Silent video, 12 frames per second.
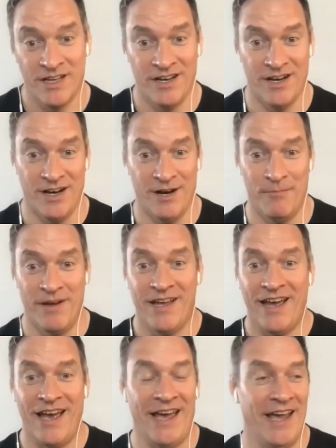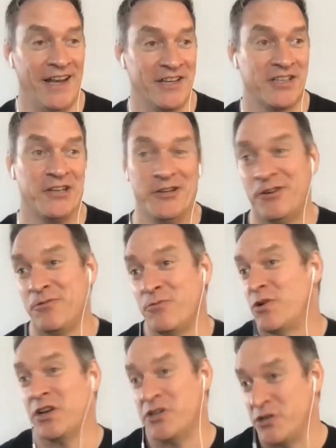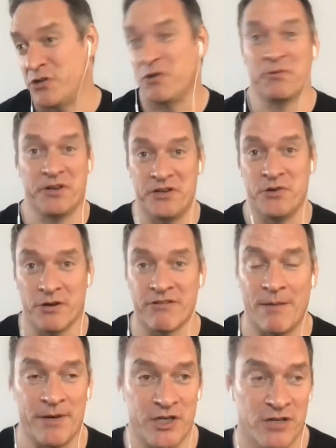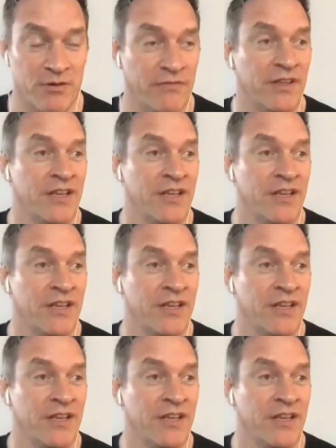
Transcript: Um, and going to do what I do do. I'm going to do a crappy job of.